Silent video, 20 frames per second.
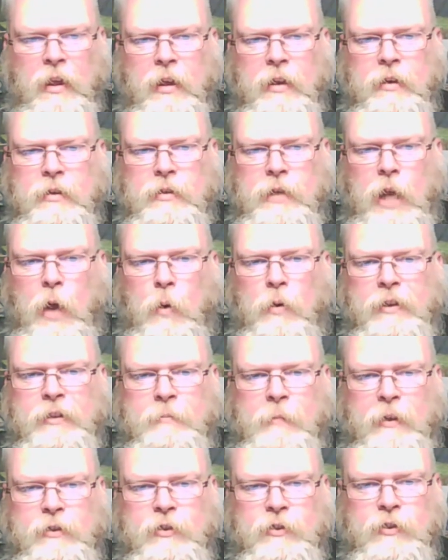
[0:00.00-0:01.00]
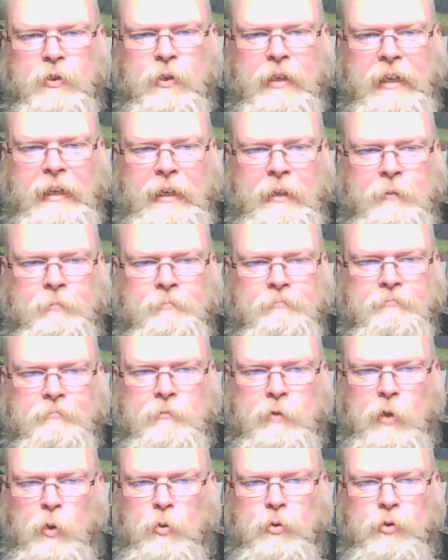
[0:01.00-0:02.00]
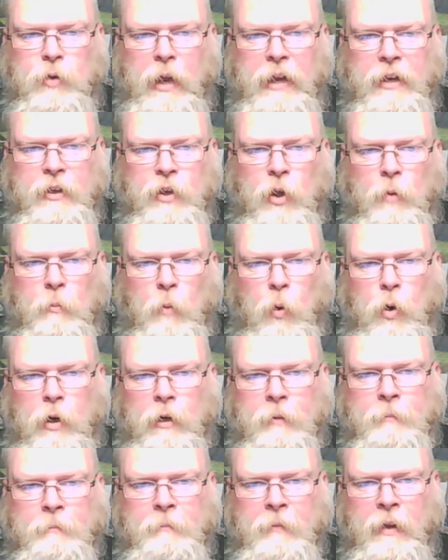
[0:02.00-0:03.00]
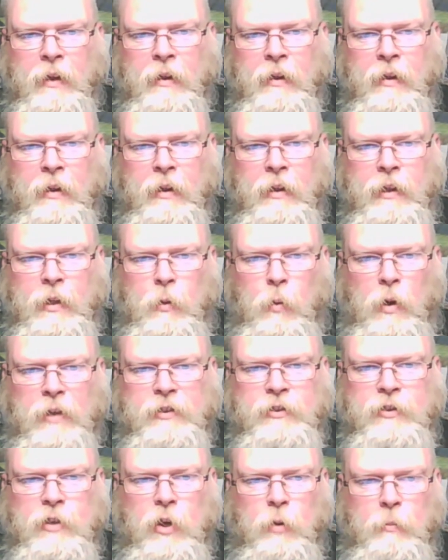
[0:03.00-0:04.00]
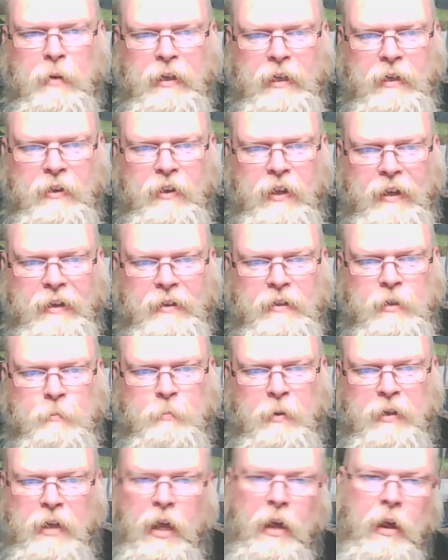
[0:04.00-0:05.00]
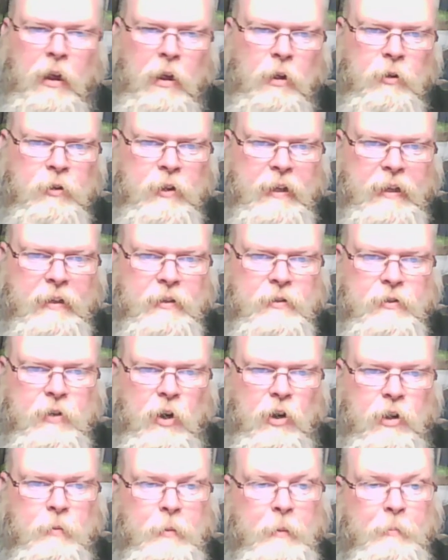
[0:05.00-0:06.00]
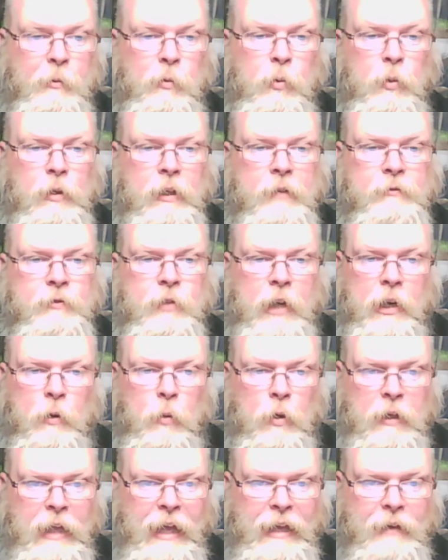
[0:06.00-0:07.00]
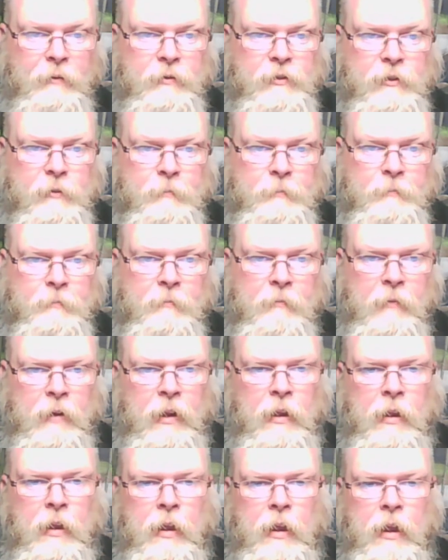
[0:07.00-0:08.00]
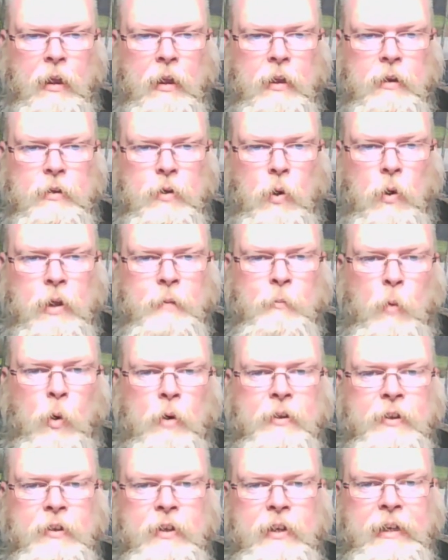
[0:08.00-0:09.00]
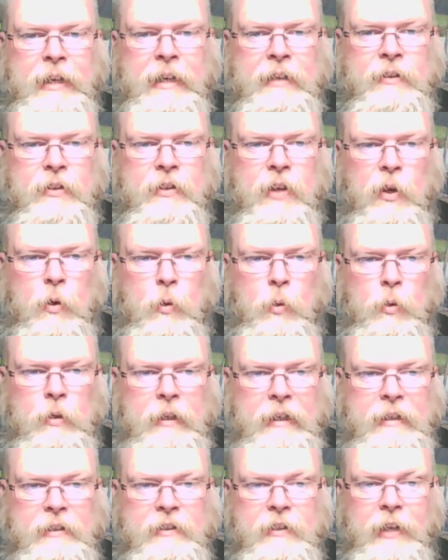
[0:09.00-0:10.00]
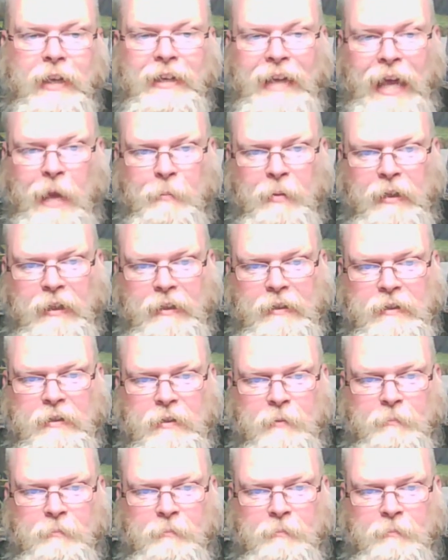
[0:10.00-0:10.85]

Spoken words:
Know as much as you need, don't try to know more. The ones who know many things, but not all things, are the people who live tranquil lives. Knowing more than you need to know leads to unhappiness.